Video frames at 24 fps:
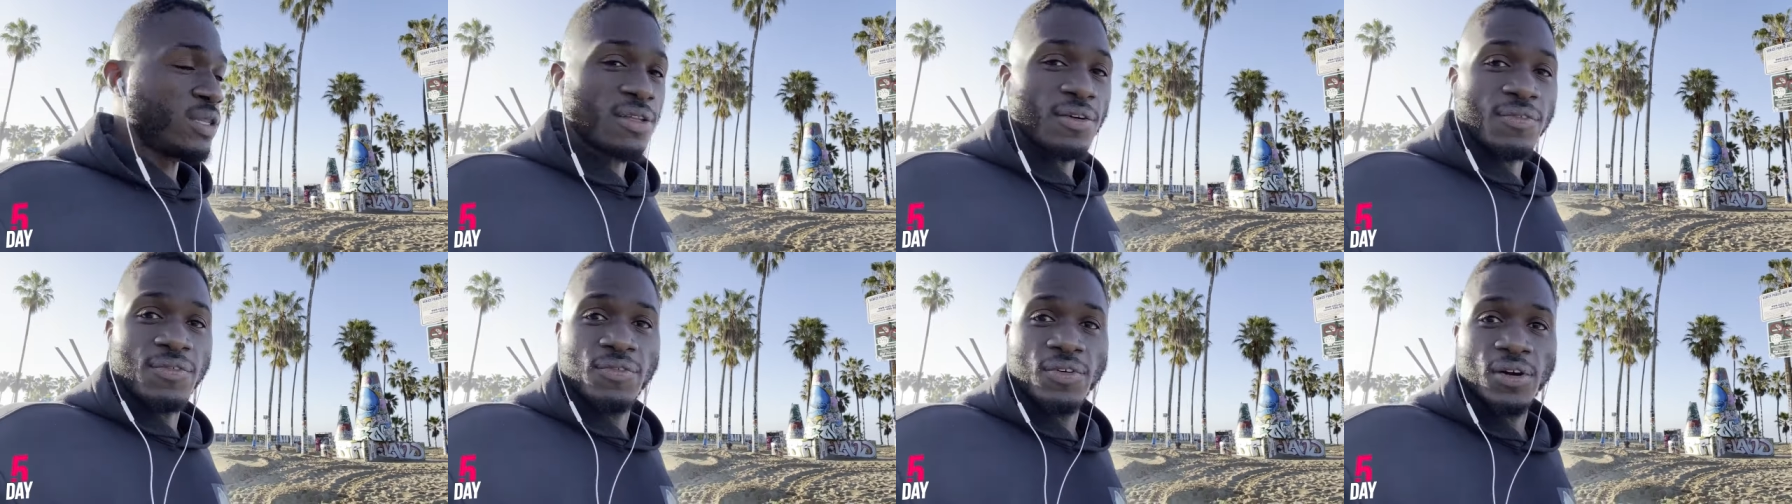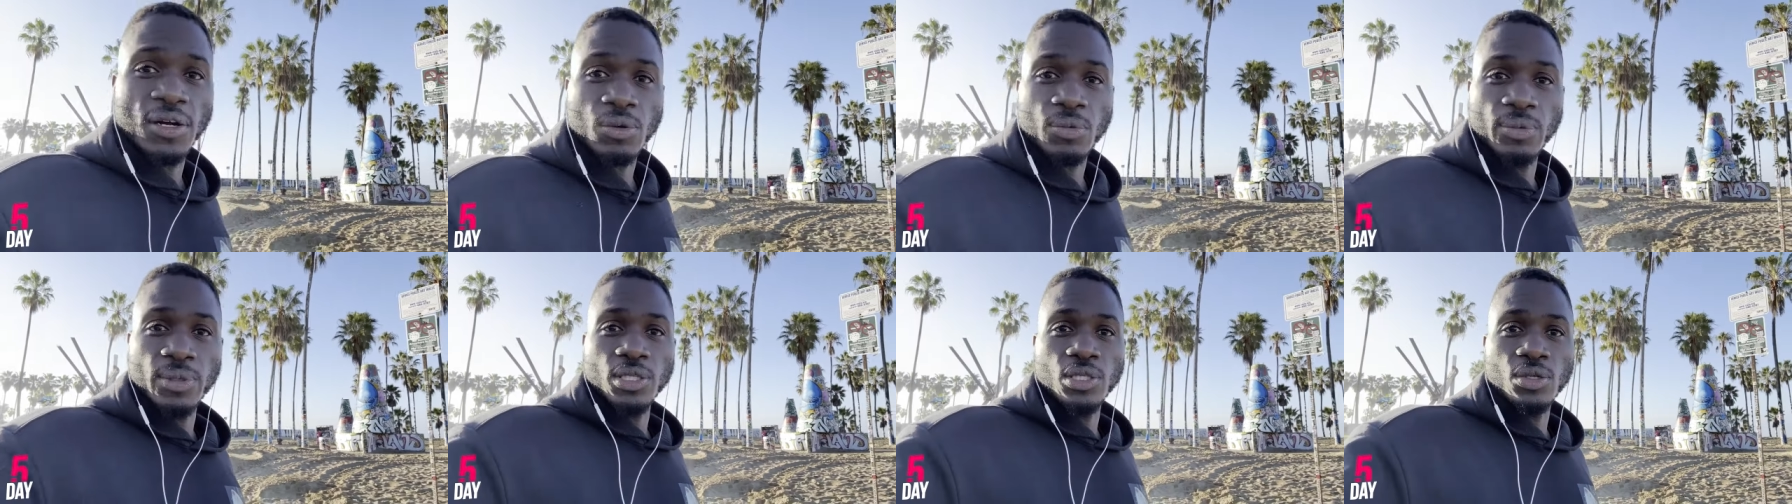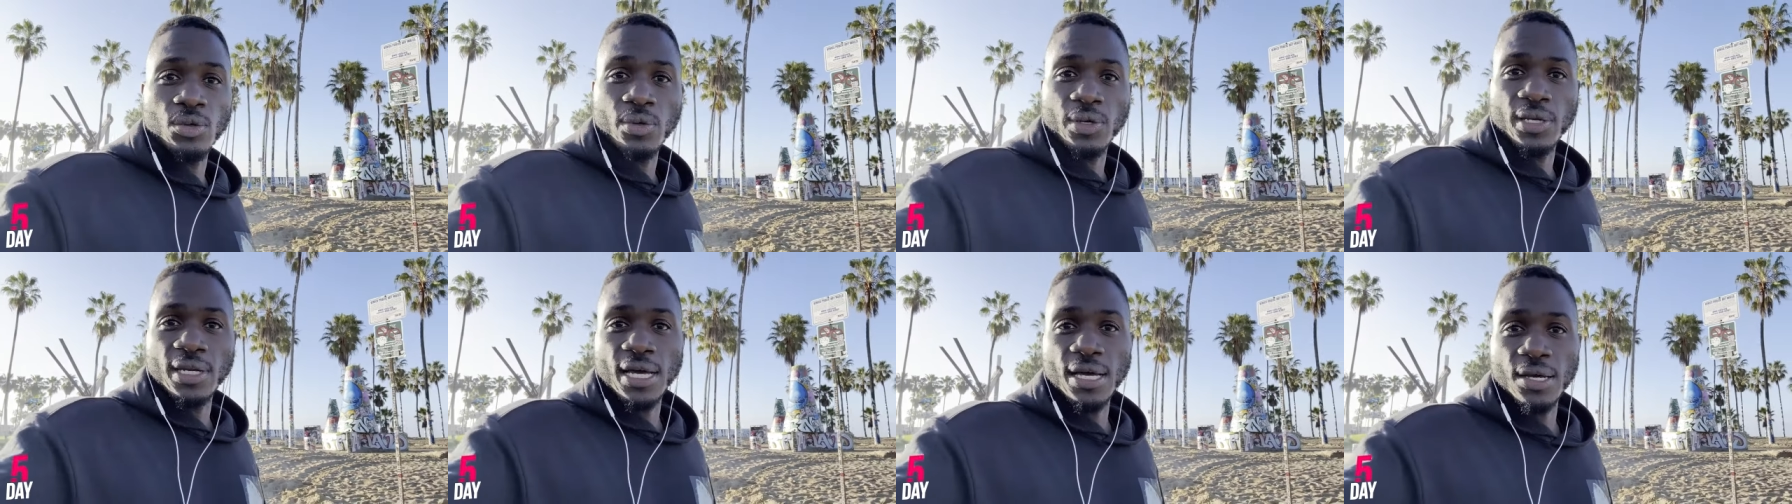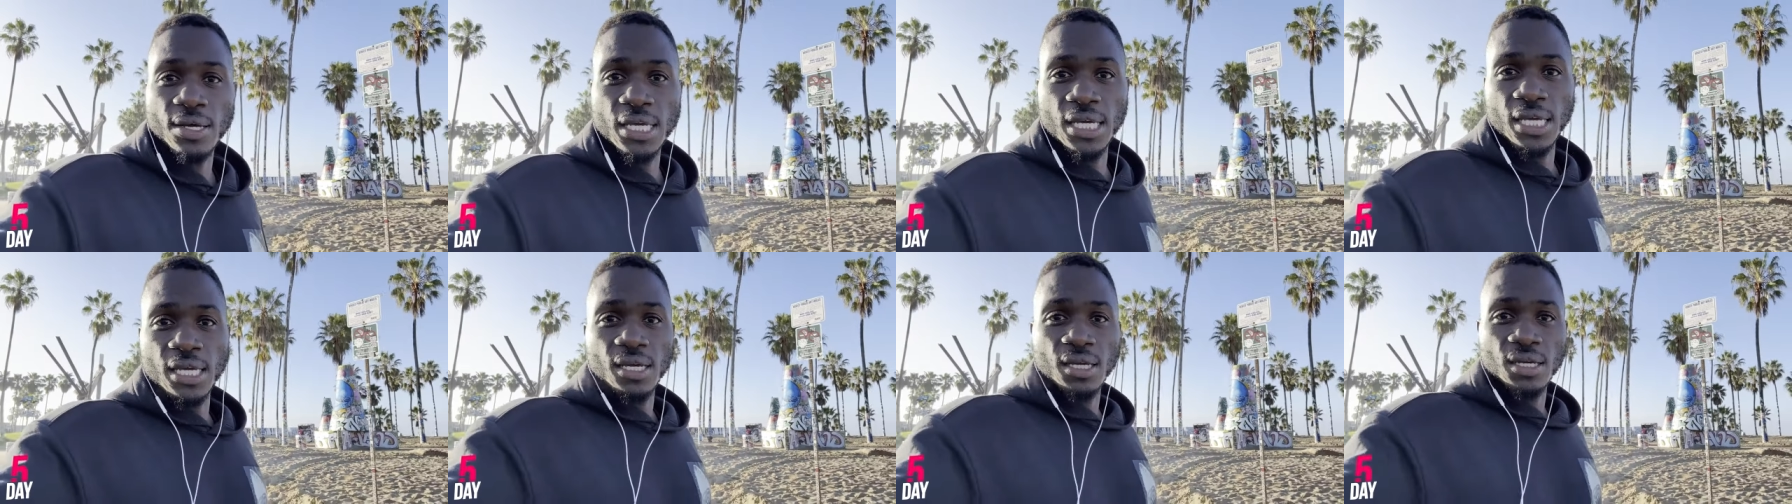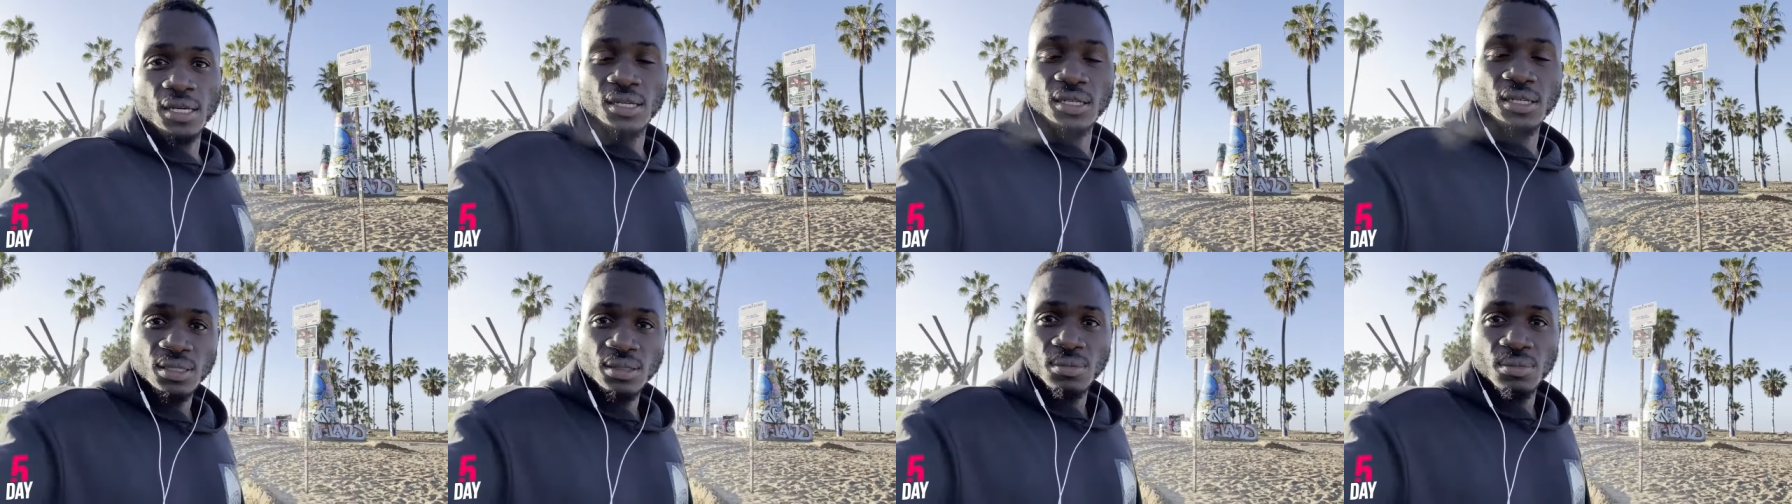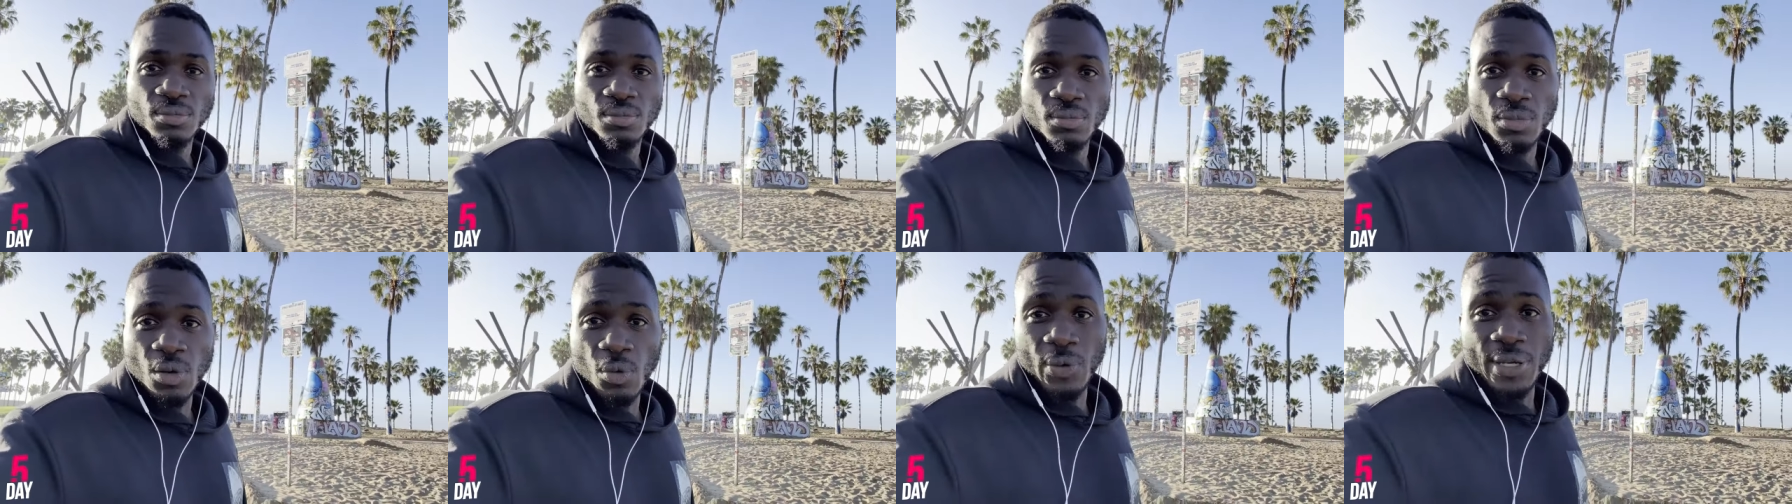the fuck we doing out here.
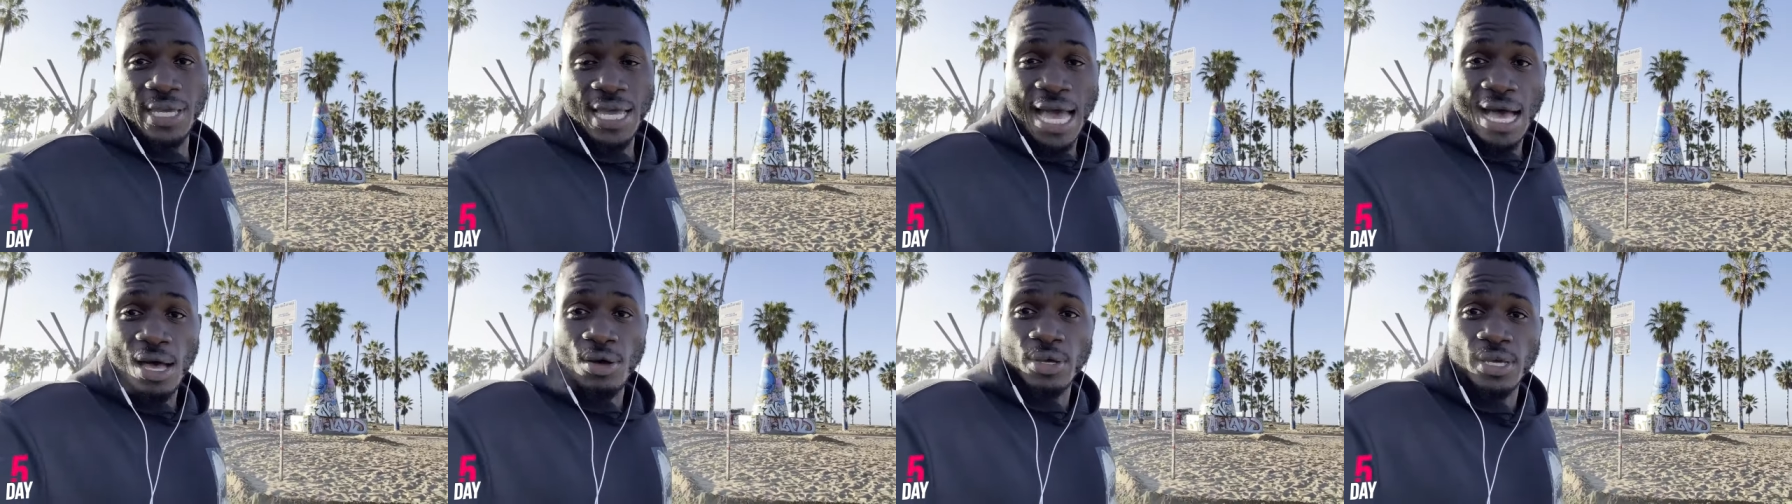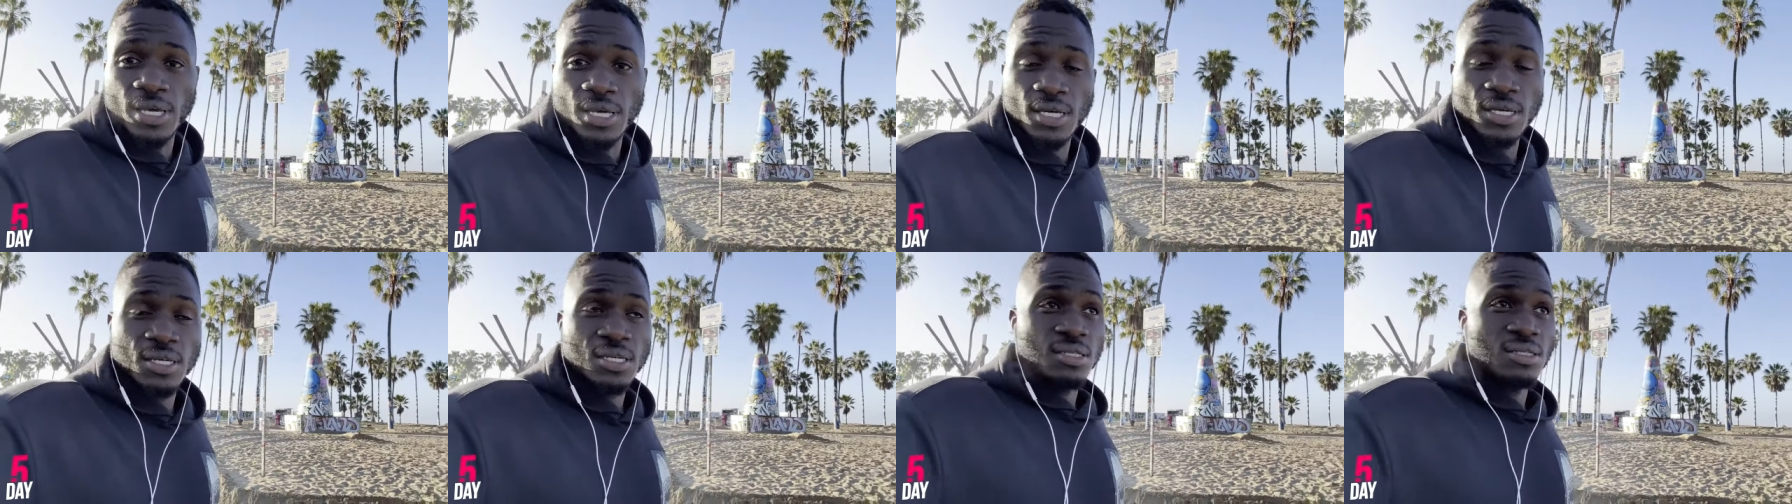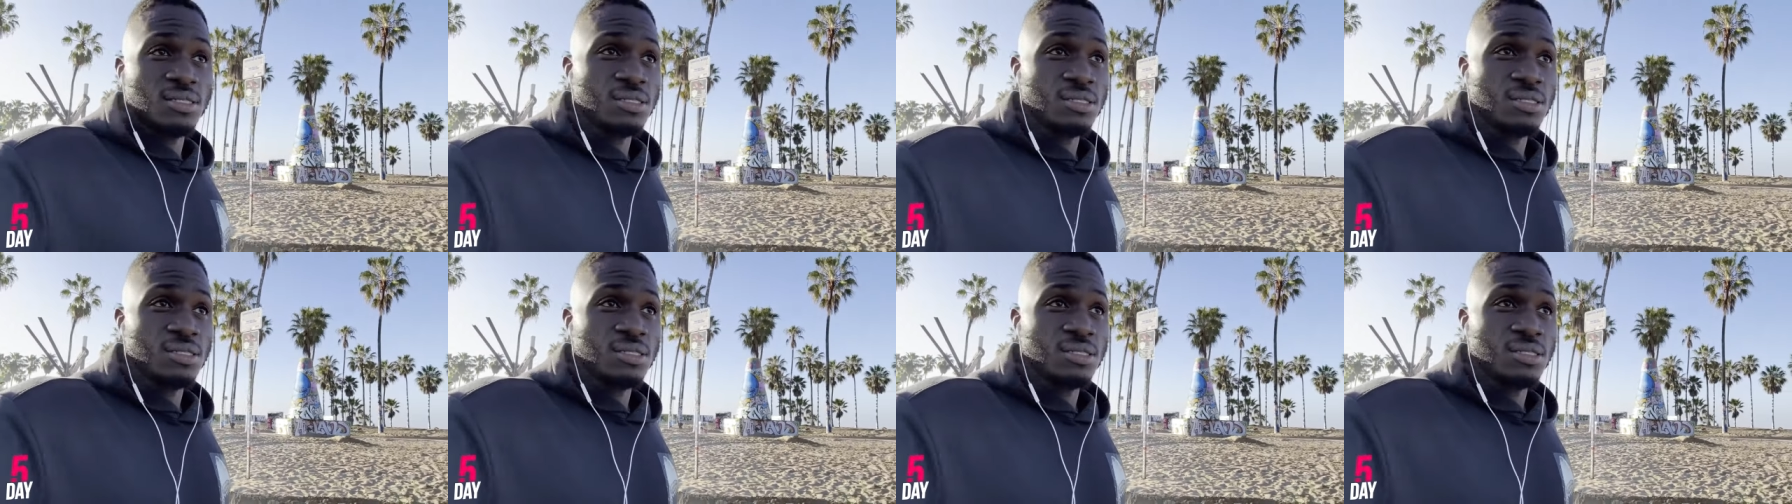But we out here.